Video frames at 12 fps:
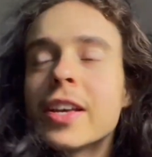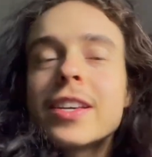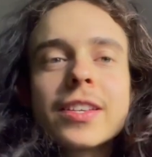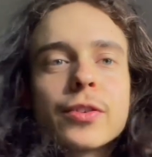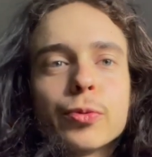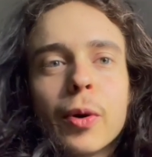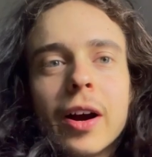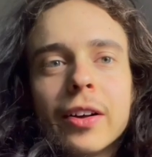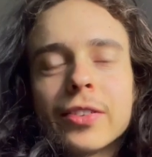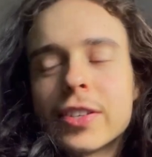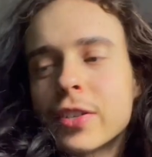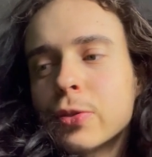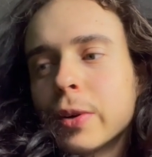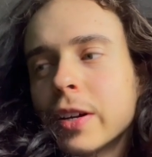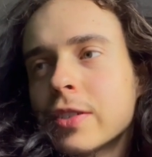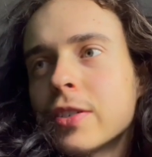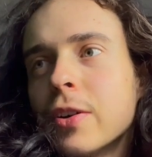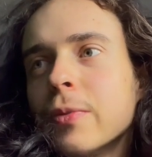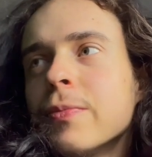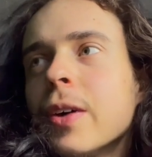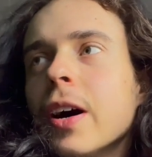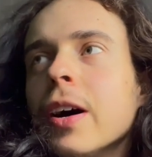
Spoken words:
This is wild. This is wild. So,